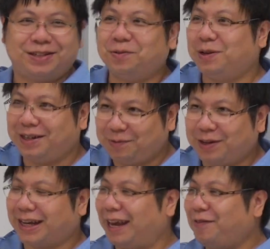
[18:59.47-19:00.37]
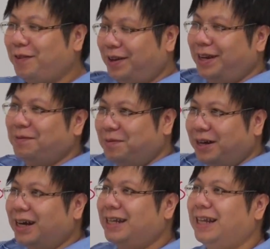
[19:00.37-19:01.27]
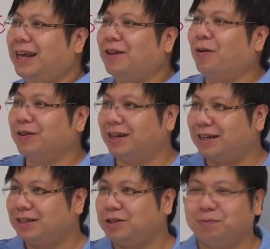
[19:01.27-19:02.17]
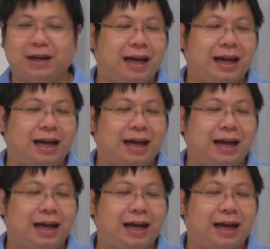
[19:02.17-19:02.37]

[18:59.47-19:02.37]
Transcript: we gave him an honor to be